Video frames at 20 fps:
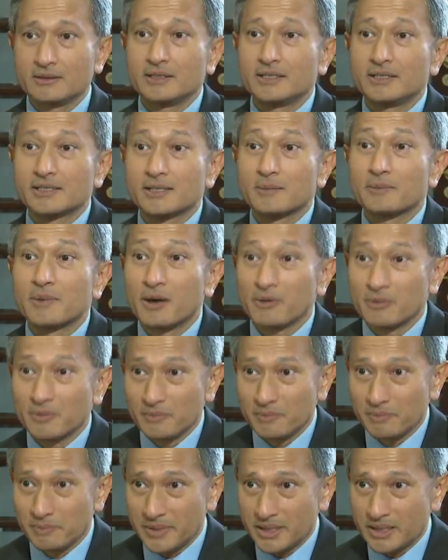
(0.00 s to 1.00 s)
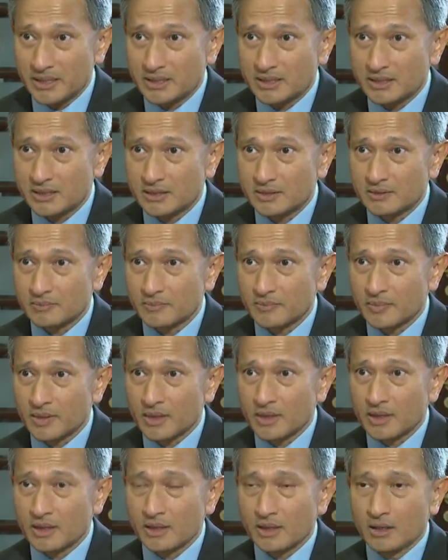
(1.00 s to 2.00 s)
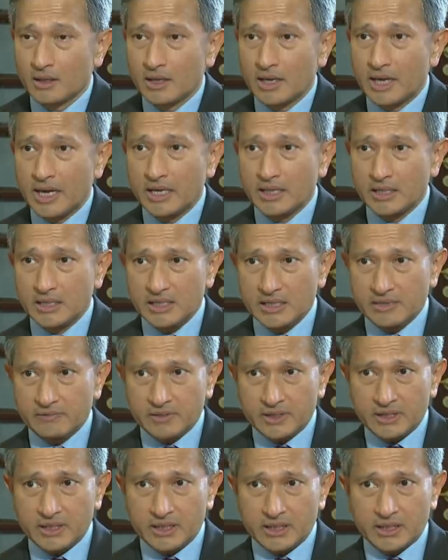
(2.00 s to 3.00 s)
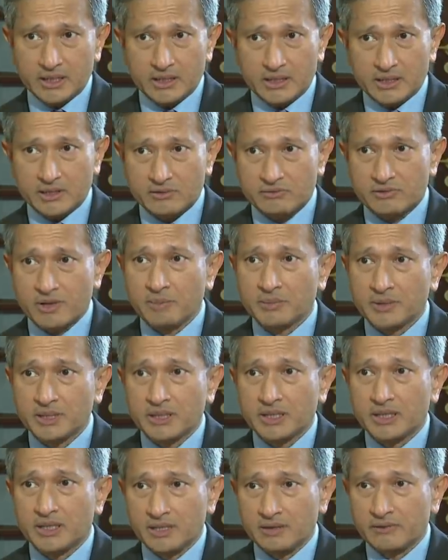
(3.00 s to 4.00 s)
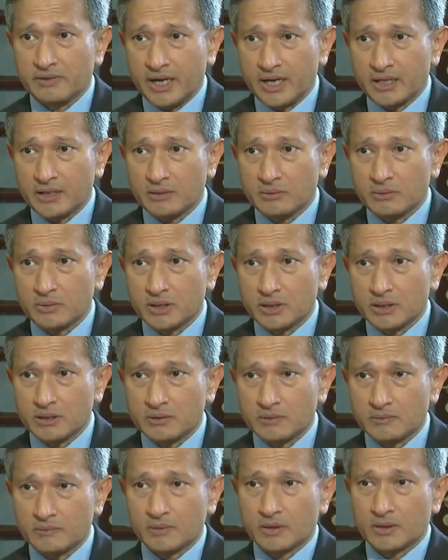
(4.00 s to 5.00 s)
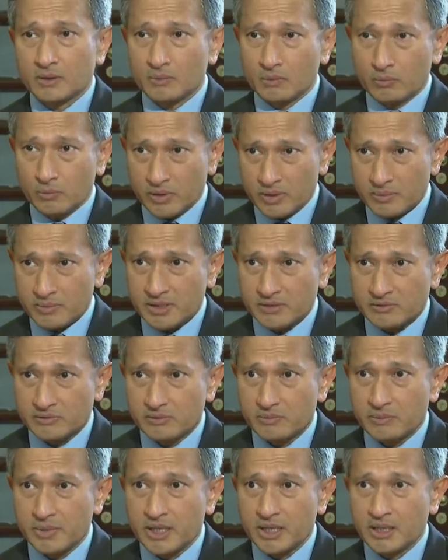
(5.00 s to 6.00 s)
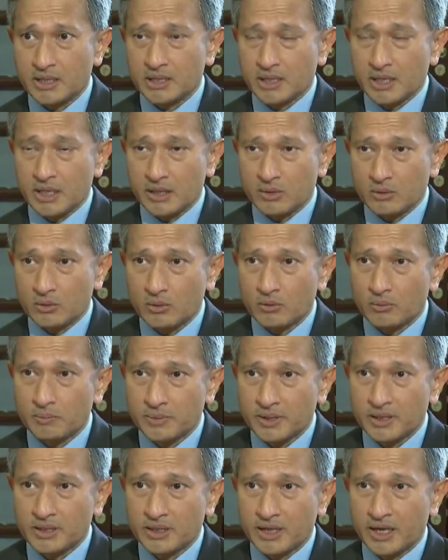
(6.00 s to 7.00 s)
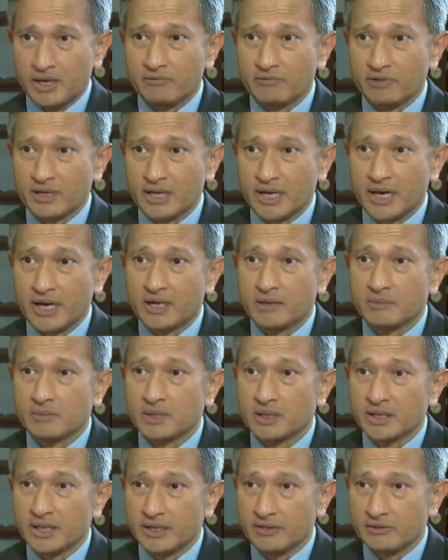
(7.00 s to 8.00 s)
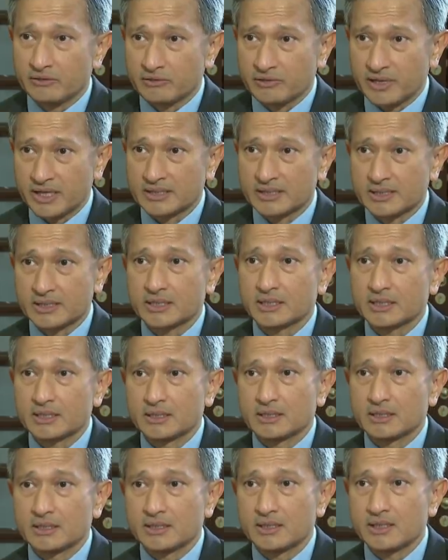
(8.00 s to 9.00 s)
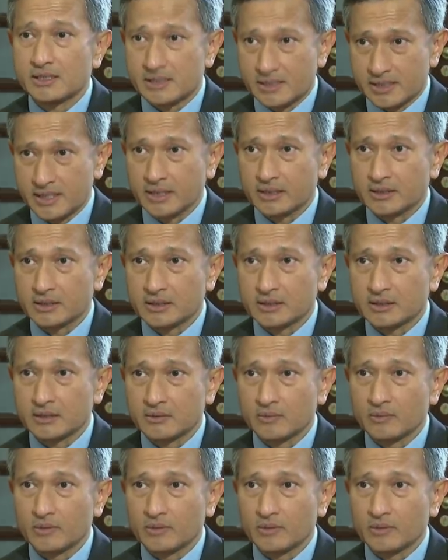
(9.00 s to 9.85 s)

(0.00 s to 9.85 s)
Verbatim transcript: it's about bits. And even in a disrupted and divided world, we must remain an open and reliable and trusted center